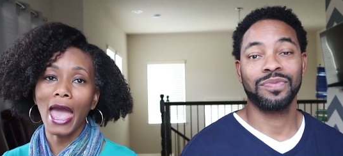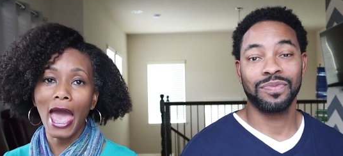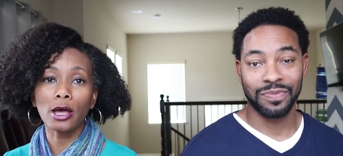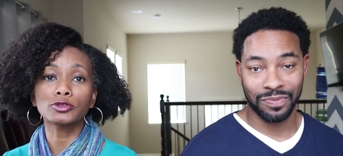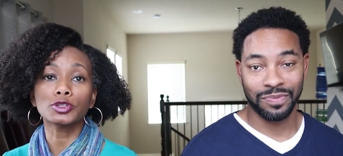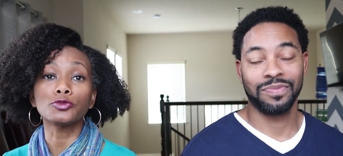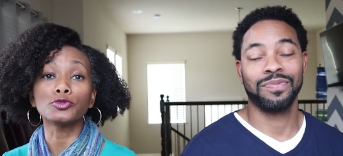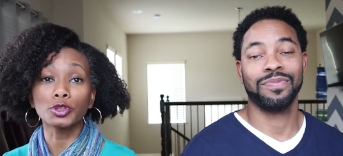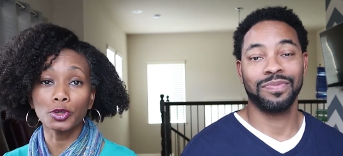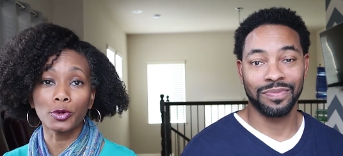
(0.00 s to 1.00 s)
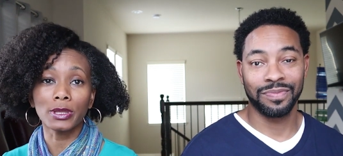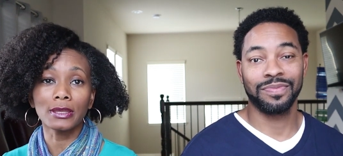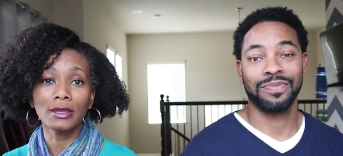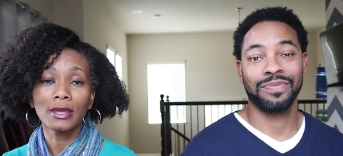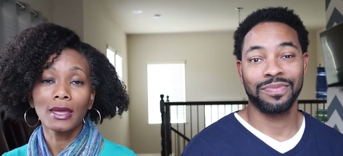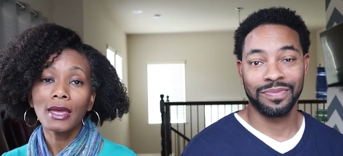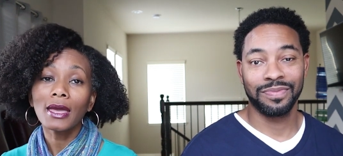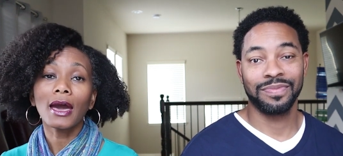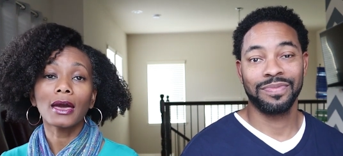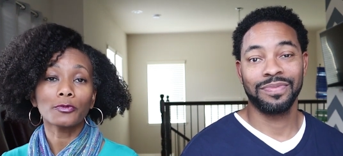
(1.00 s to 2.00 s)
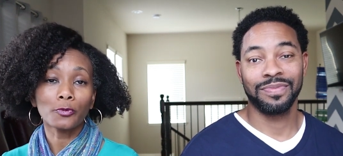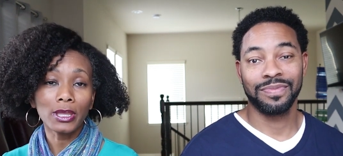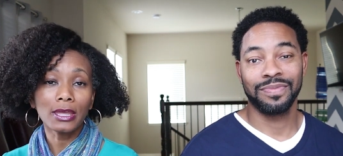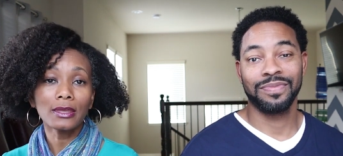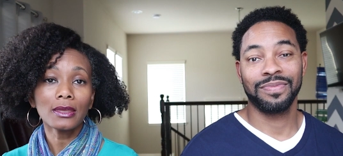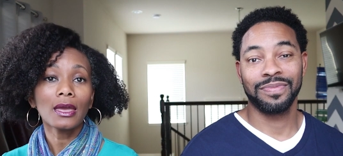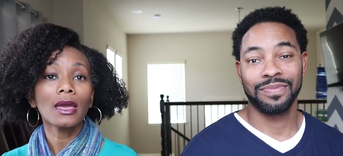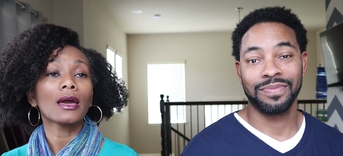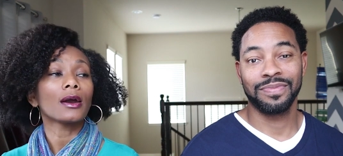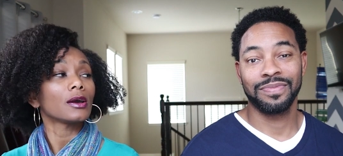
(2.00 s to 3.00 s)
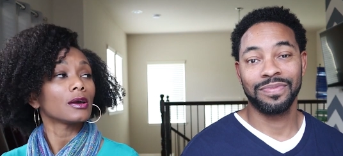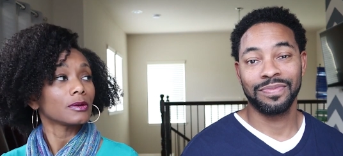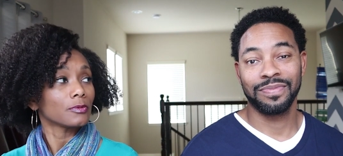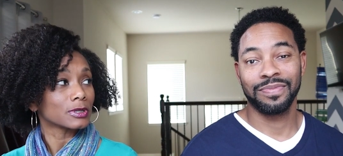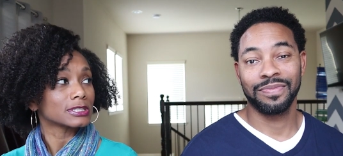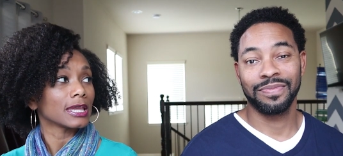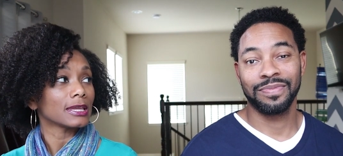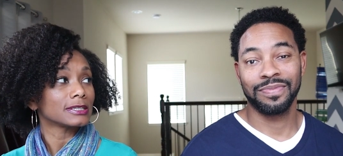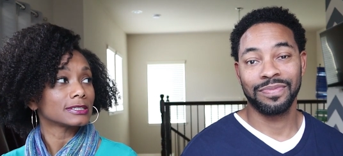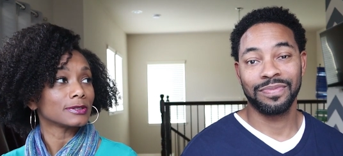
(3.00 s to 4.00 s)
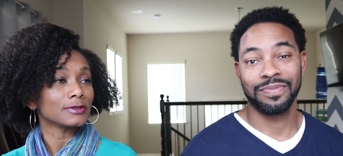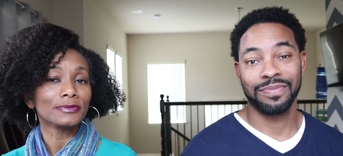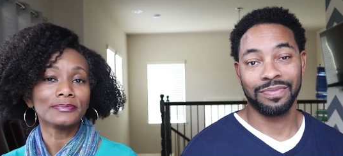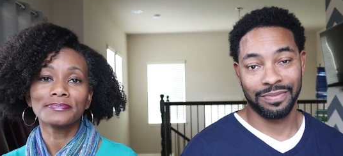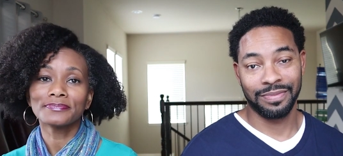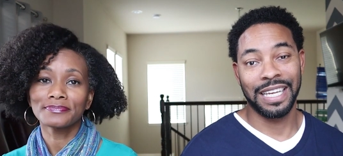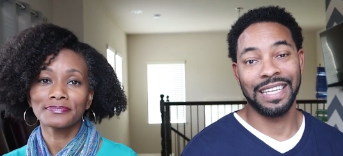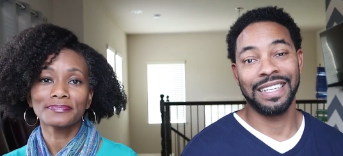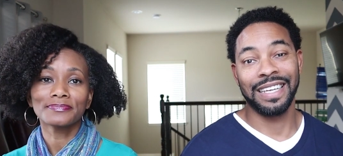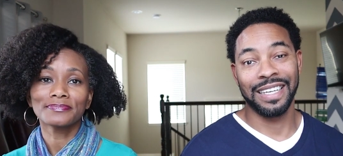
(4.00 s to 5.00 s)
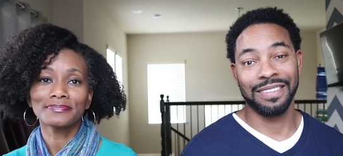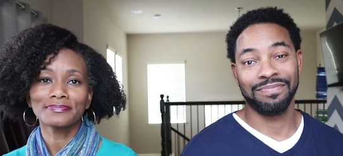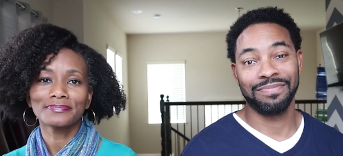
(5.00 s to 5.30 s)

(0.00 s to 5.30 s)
Speaker 1: how to do it. We were taken to school. Indeed.